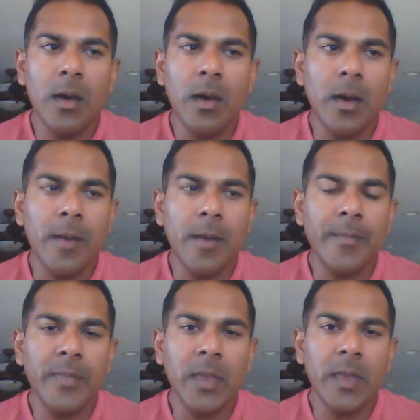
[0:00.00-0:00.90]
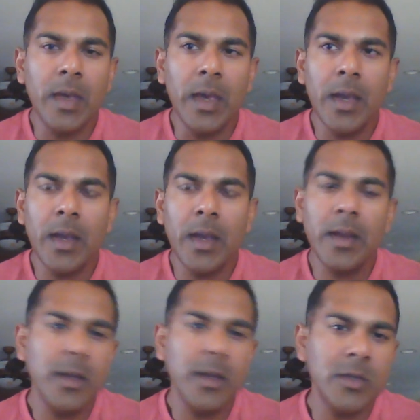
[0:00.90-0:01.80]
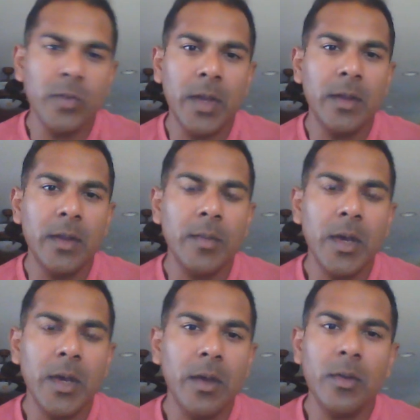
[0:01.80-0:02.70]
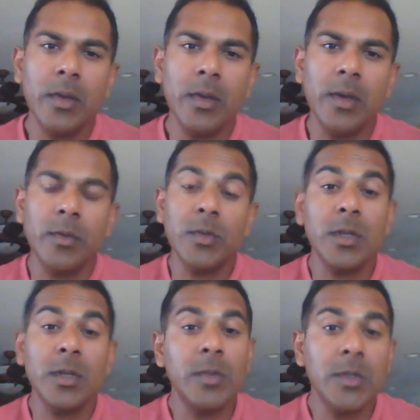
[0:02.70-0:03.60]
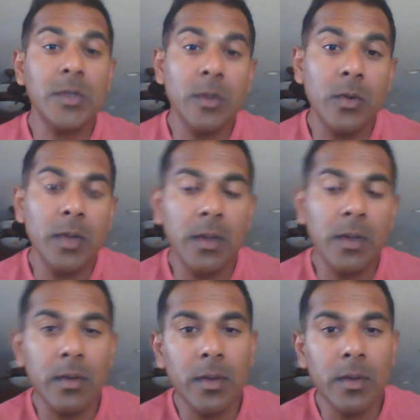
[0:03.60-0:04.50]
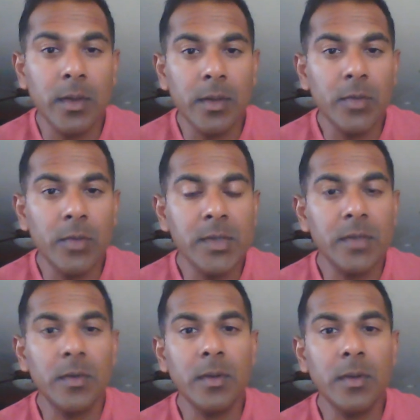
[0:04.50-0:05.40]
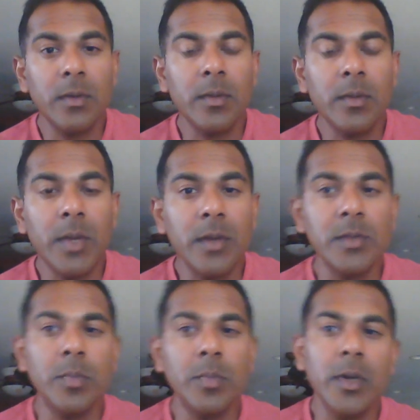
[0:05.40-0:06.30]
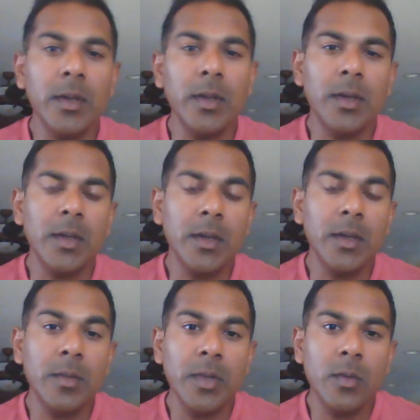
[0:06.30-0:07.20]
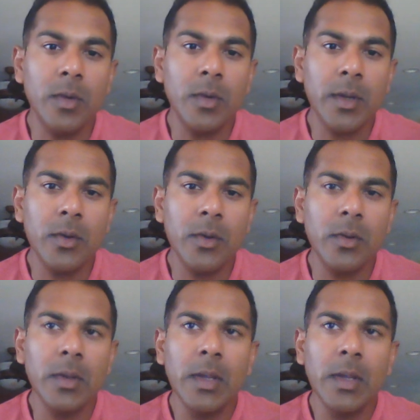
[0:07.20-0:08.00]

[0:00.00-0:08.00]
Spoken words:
And I just ran the mile. It was a little bit slower than the rest of the miles, but I did complete the workout.